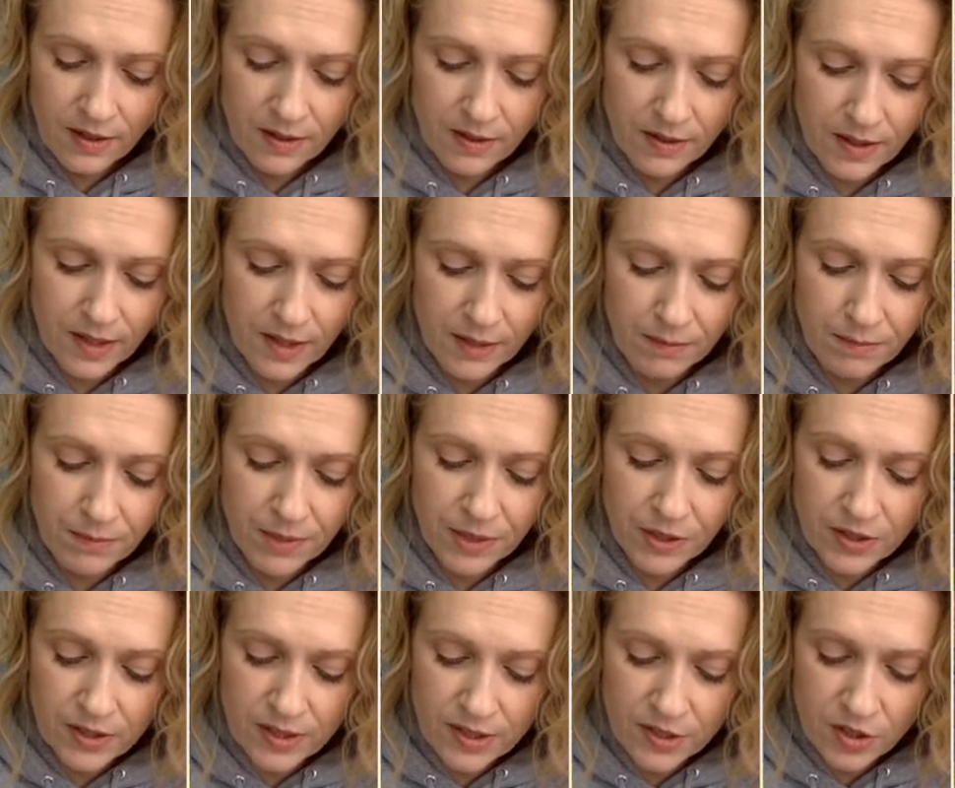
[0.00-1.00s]
like
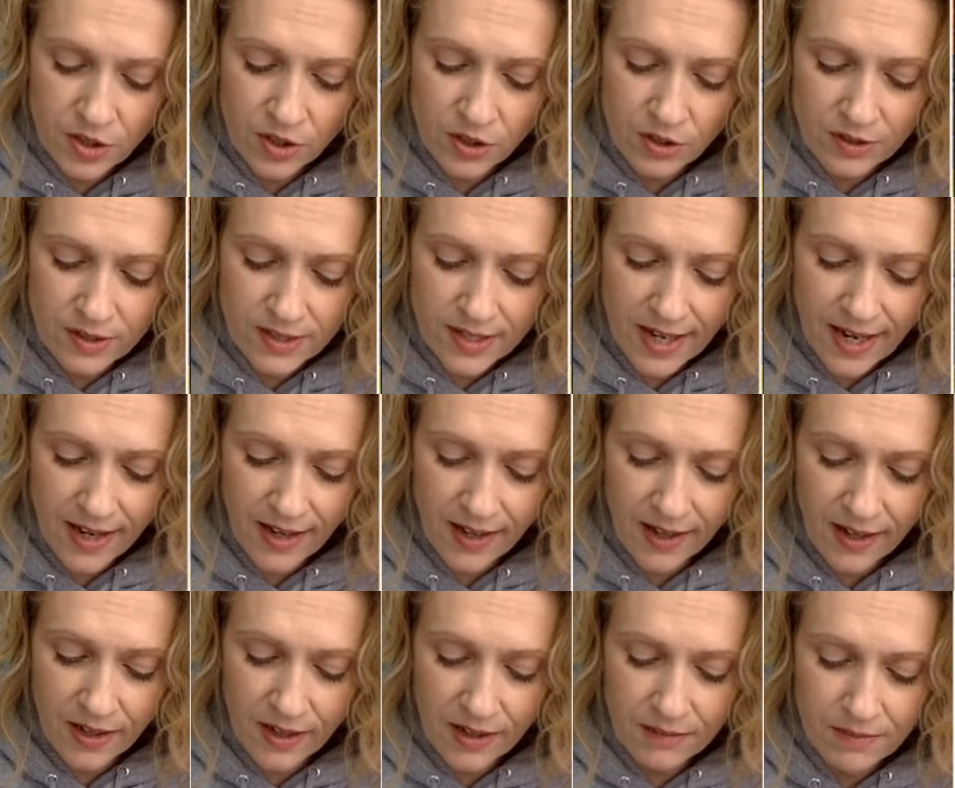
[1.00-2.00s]
built into your day.